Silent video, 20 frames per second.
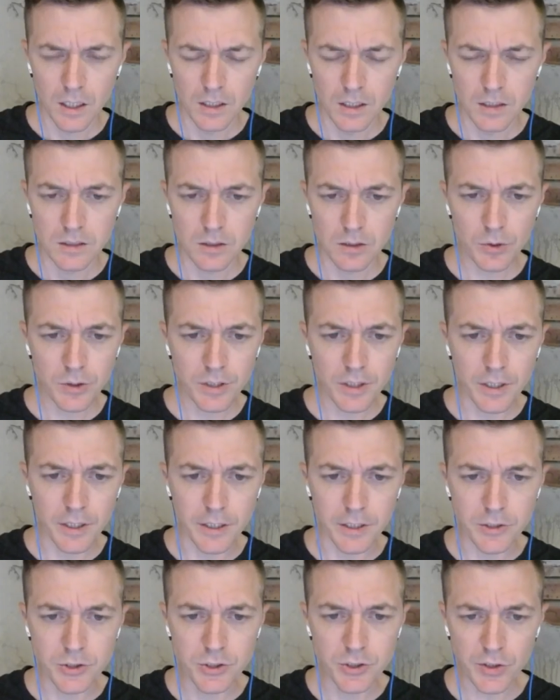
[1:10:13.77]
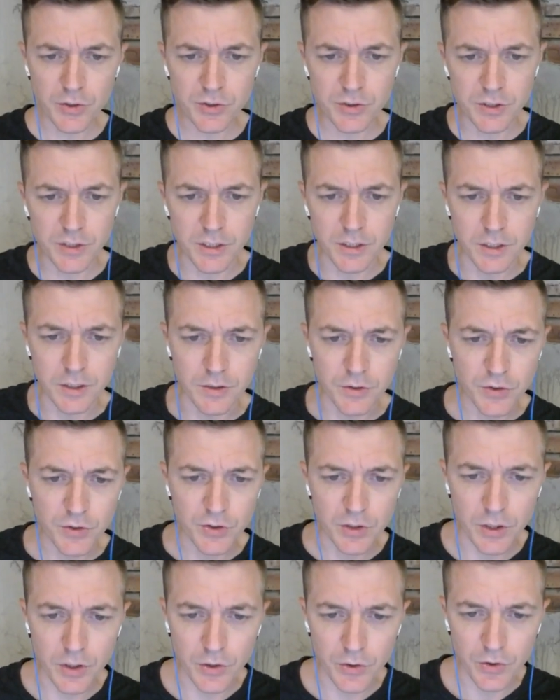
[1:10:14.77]
Okay, Justin
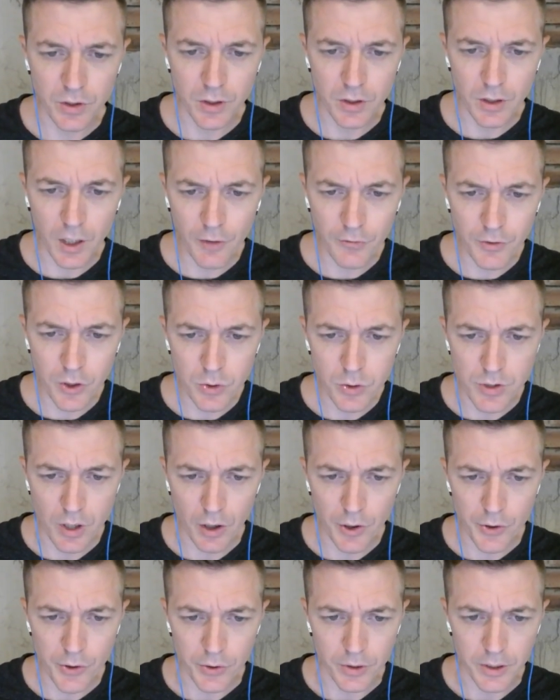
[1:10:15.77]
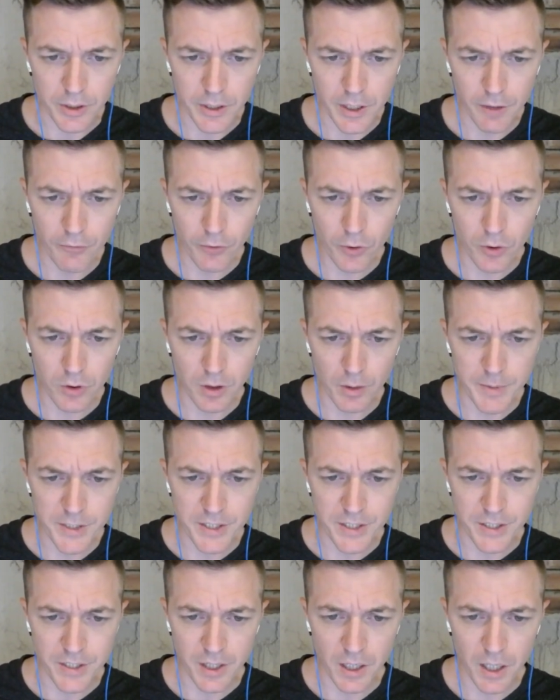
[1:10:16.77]
says, I have a new daughter and a very limited
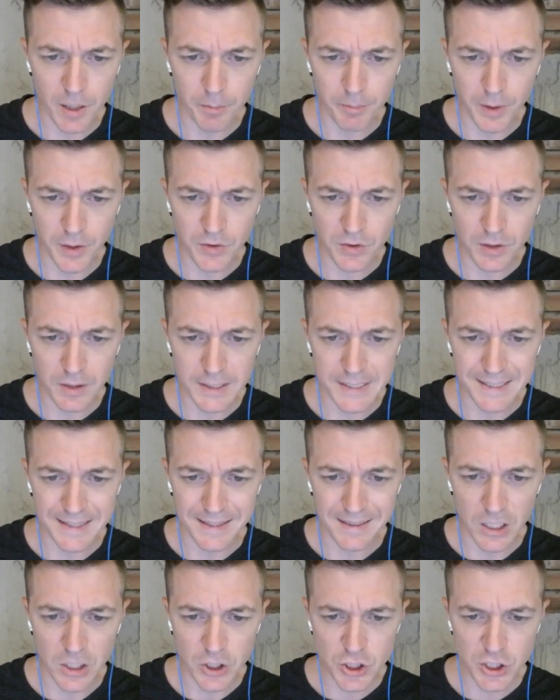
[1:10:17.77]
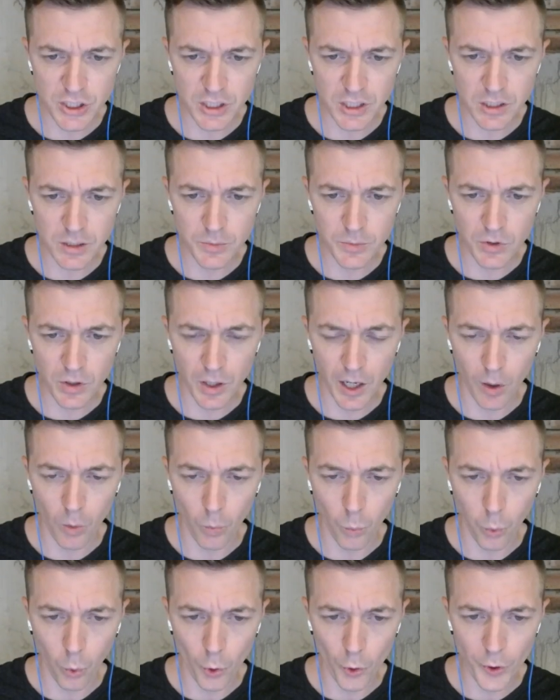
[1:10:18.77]
time, basically lunchtimes at
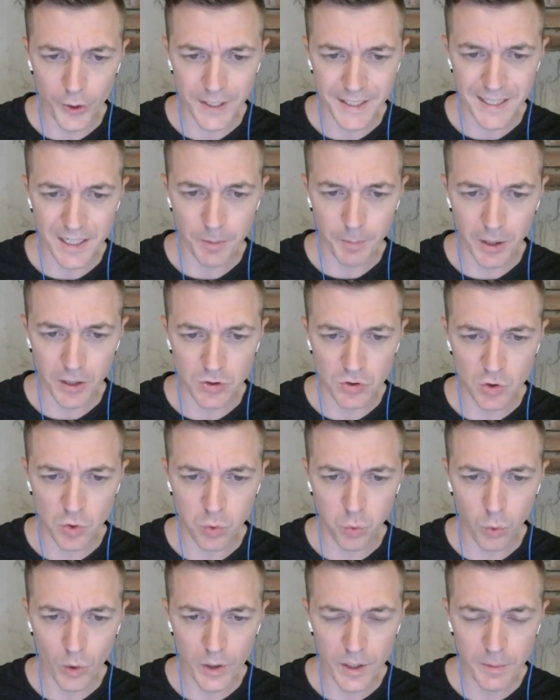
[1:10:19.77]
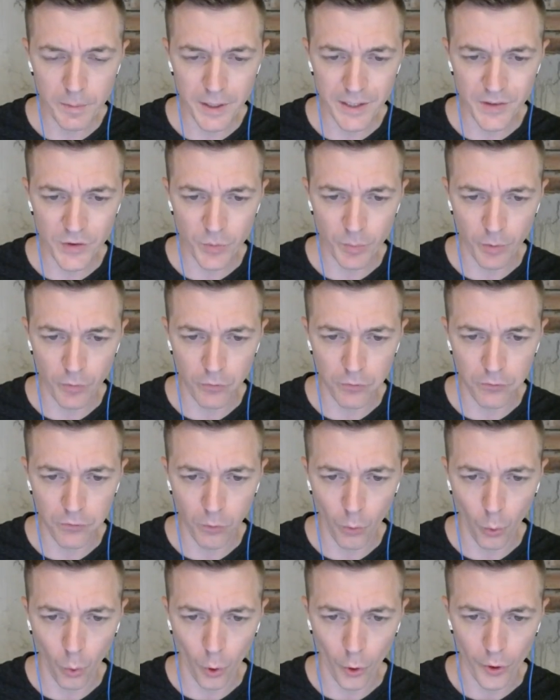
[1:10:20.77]
work and about 20 minutes
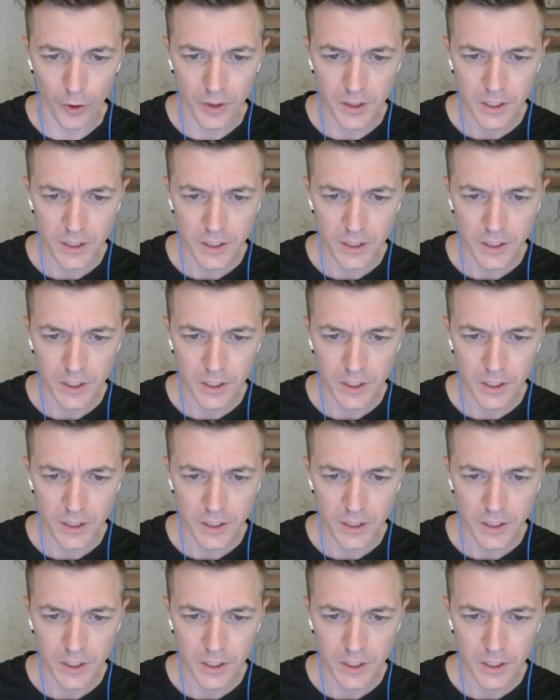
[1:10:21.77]
before.